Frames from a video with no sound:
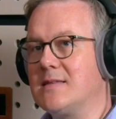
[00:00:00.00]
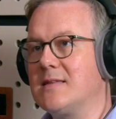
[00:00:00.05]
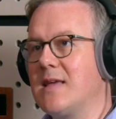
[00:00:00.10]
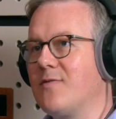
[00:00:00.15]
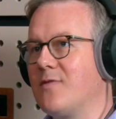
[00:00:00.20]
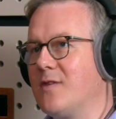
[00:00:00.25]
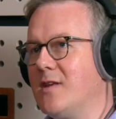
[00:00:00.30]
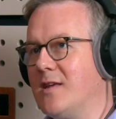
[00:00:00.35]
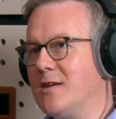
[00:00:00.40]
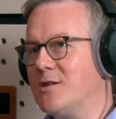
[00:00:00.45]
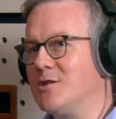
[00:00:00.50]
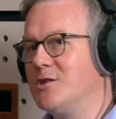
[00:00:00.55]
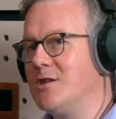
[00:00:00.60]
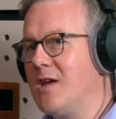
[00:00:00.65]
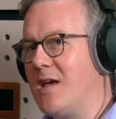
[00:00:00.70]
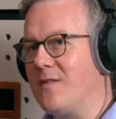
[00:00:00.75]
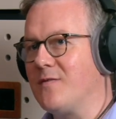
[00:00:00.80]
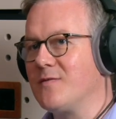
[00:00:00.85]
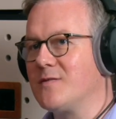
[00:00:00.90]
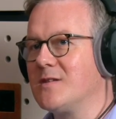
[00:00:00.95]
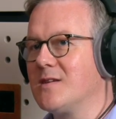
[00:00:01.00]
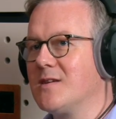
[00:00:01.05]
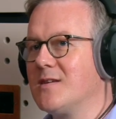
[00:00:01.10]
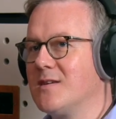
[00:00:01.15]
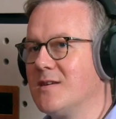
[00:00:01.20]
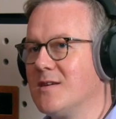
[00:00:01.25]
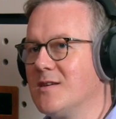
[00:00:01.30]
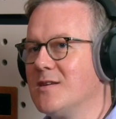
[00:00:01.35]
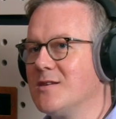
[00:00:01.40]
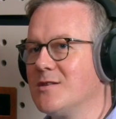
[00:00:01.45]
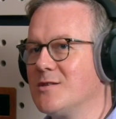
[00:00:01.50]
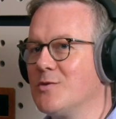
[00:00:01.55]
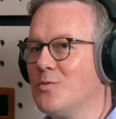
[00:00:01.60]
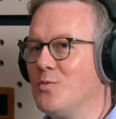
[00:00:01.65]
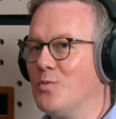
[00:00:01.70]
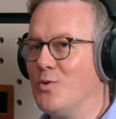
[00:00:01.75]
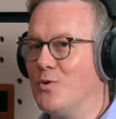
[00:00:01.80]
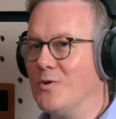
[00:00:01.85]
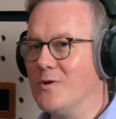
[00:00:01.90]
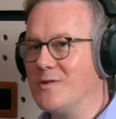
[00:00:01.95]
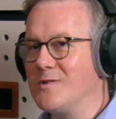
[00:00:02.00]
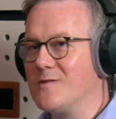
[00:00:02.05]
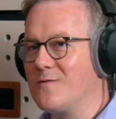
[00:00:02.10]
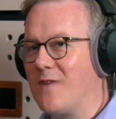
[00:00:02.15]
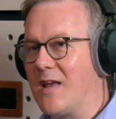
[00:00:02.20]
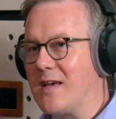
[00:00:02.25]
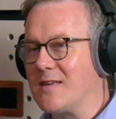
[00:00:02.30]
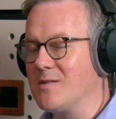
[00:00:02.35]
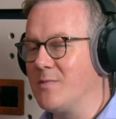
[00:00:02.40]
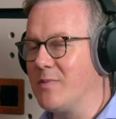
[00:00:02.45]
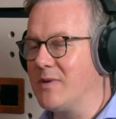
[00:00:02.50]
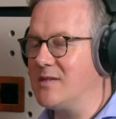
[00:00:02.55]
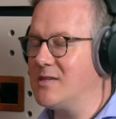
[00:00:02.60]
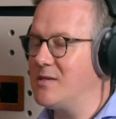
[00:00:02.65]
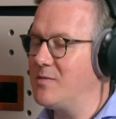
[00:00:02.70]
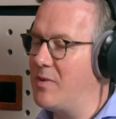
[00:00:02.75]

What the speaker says: definitely a shift towards flexibility.